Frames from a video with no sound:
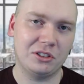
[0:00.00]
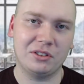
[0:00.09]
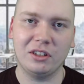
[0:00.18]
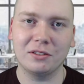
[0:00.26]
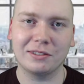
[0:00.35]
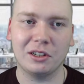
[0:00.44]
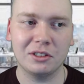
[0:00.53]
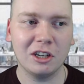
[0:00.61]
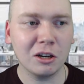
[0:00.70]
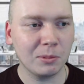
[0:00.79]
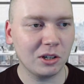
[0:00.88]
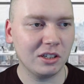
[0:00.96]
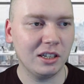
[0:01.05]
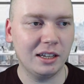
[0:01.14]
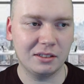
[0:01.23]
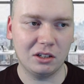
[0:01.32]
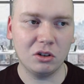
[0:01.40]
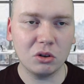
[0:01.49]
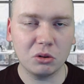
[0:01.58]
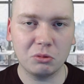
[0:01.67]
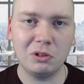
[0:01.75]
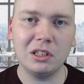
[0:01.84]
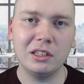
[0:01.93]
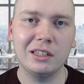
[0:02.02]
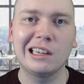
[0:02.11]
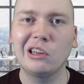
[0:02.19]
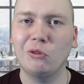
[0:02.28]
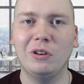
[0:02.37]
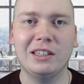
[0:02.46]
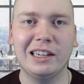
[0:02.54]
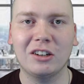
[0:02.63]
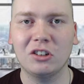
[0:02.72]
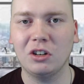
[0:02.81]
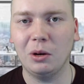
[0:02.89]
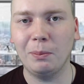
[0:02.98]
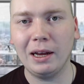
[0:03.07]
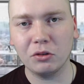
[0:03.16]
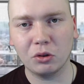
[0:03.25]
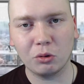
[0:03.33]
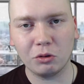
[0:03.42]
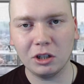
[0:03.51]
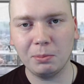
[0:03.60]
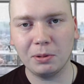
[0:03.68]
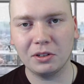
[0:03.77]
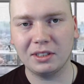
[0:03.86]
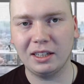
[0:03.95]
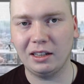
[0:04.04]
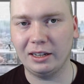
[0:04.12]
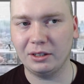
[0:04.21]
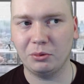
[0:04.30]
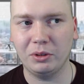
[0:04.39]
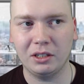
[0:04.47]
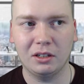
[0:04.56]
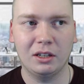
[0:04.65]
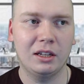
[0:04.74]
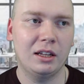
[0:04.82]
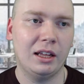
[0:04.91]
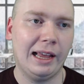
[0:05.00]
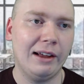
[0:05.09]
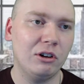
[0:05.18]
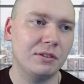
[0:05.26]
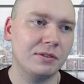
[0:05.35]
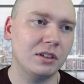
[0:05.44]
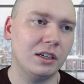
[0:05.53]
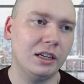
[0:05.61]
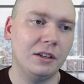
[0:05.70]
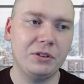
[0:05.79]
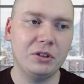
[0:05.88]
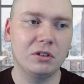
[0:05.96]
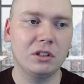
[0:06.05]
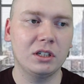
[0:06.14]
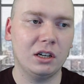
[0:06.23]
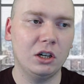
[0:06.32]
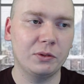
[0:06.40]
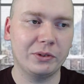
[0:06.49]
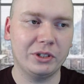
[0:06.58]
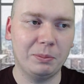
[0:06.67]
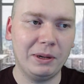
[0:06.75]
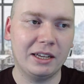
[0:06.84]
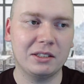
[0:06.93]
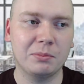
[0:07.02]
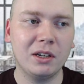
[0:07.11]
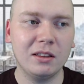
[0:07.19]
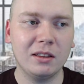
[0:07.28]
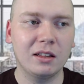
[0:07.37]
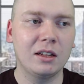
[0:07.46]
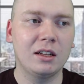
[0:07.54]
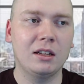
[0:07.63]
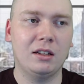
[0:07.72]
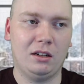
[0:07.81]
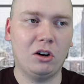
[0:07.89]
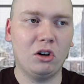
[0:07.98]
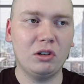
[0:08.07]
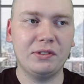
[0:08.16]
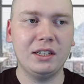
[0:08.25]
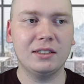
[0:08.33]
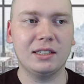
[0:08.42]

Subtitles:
the overall stock market as a whole really went down about 3% last week. However, if you look over the past month, all of these